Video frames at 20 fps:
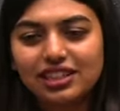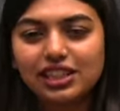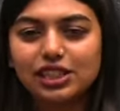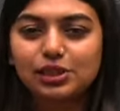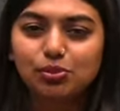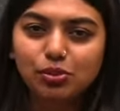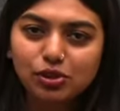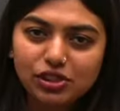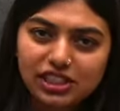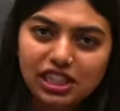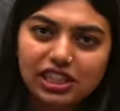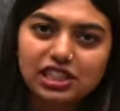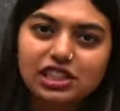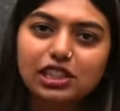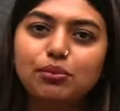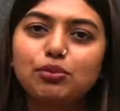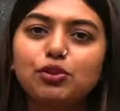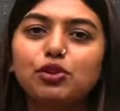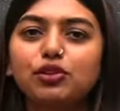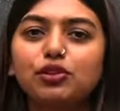He's put
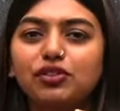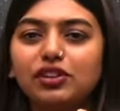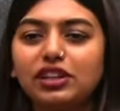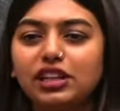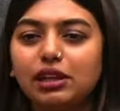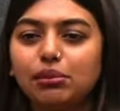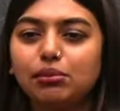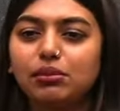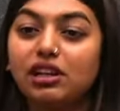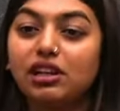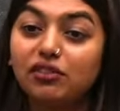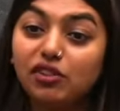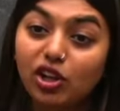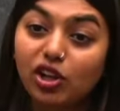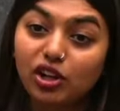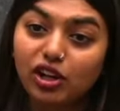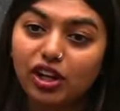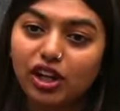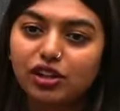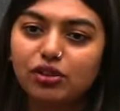such a beautiful name,
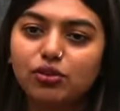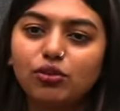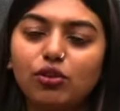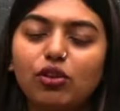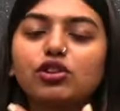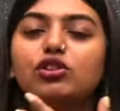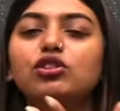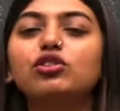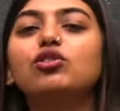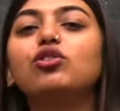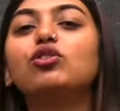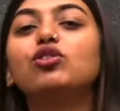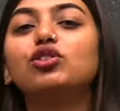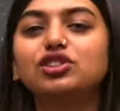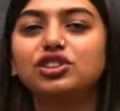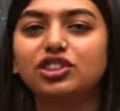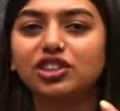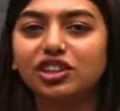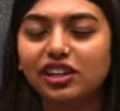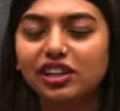David. Again, you want to know
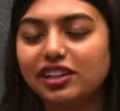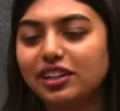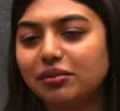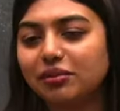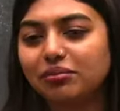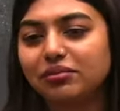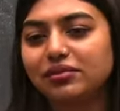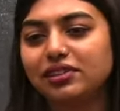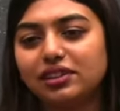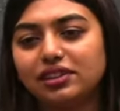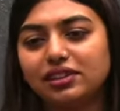original name.